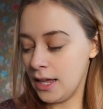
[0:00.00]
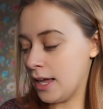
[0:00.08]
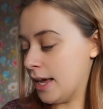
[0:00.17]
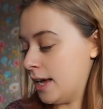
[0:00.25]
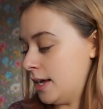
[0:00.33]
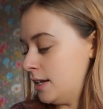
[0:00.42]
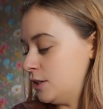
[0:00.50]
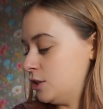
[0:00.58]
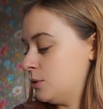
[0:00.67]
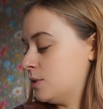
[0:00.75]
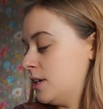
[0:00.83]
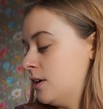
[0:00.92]
And
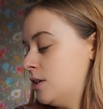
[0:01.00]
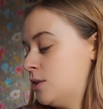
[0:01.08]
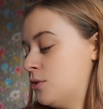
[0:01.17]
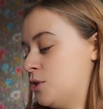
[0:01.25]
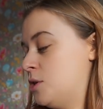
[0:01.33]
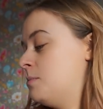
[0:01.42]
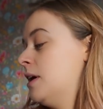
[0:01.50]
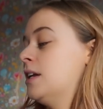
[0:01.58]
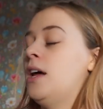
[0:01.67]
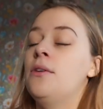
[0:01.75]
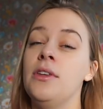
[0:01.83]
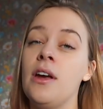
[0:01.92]
she was here, so she picked
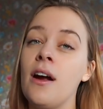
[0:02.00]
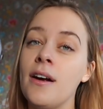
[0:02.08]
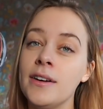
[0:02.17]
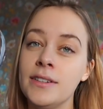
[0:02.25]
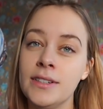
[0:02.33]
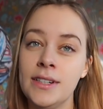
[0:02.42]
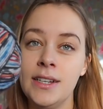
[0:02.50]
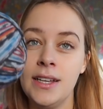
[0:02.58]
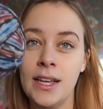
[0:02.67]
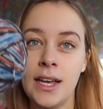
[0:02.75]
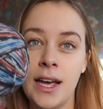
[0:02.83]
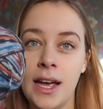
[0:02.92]
out the yarn,
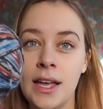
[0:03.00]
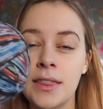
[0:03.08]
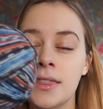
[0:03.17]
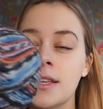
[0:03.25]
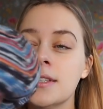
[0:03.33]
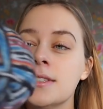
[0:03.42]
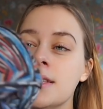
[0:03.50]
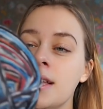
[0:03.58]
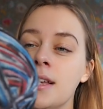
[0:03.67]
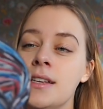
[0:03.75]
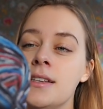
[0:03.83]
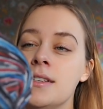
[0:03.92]
and this
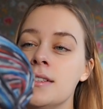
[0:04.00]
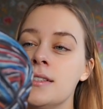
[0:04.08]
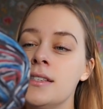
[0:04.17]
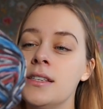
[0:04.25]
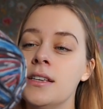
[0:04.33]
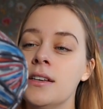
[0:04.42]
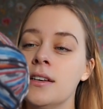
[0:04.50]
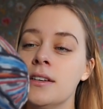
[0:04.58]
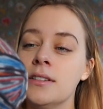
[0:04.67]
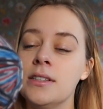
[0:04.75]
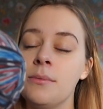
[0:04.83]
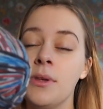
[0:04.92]
is
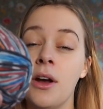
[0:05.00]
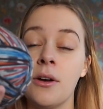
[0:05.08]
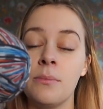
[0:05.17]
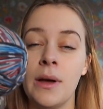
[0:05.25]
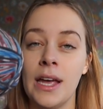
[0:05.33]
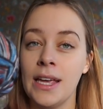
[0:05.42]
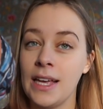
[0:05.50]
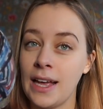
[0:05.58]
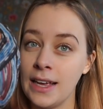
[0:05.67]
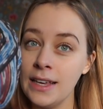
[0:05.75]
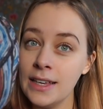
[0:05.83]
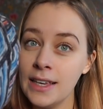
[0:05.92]
some yarn by
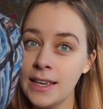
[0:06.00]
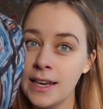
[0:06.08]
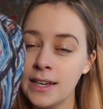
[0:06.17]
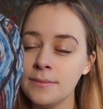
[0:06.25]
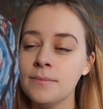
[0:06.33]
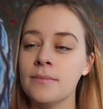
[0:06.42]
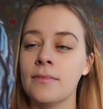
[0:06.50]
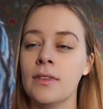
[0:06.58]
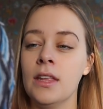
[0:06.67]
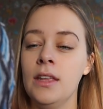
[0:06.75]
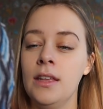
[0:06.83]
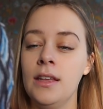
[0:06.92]
Regia,
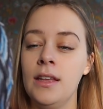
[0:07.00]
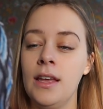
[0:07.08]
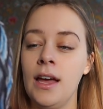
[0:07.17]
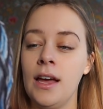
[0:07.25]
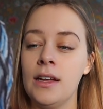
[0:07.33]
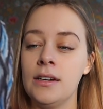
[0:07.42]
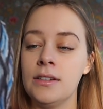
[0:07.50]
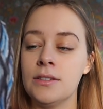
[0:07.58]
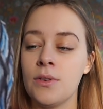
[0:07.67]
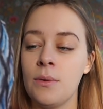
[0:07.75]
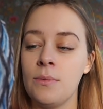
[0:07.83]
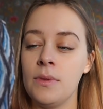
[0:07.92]
and it's
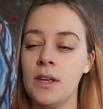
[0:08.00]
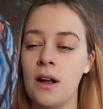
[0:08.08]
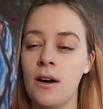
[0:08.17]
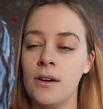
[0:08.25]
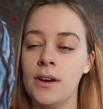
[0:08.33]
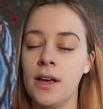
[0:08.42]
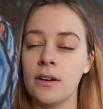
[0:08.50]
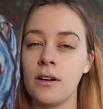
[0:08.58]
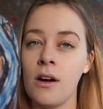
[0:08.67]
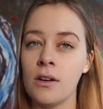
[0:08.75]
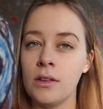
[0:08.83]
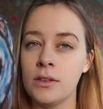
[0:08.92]
from the Arna and
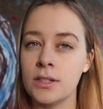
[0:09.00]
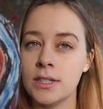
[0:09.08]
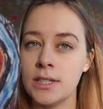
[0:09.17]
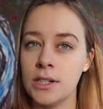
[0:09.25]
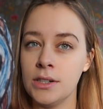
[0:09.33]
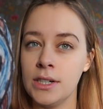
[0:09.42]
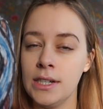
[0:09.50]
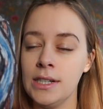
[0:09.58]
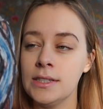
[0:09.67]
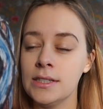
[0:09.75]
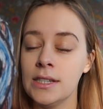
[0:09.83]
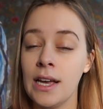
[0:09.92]
Carlos
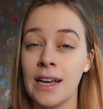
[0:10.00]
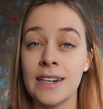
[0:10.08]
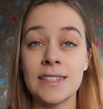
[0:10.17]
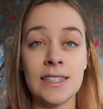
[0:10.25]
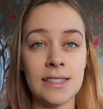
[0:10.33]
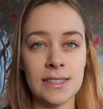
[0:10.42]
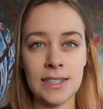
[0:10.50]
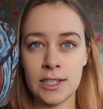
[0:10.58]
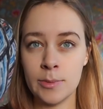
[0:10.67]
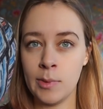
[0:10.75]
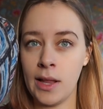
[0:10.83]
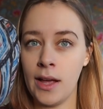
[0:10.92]
series, and it's a
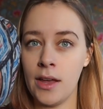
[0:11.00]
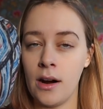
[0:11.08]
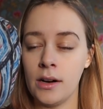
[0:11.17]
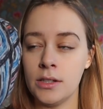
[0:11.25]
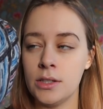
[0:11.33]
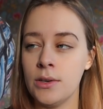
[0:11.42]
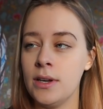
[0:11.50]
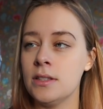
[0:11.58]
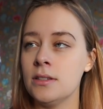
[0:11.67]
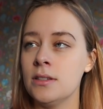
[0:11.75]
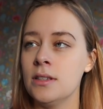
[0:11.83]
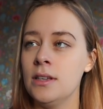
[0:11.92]
6-ply yarn, so
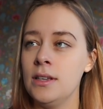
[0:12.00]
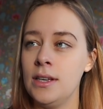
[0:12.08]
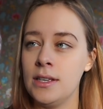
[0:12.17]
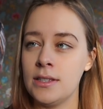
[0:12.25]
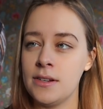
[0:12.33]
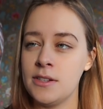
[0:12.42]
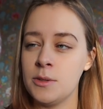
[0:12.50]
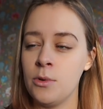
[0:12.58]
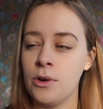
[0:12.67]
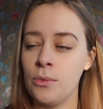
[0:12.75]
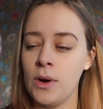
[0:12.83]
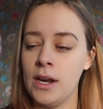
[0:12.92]
it's, is it a
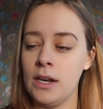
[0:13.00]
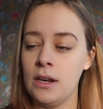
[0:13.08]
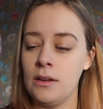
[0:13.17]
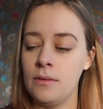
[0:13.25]
sport weight?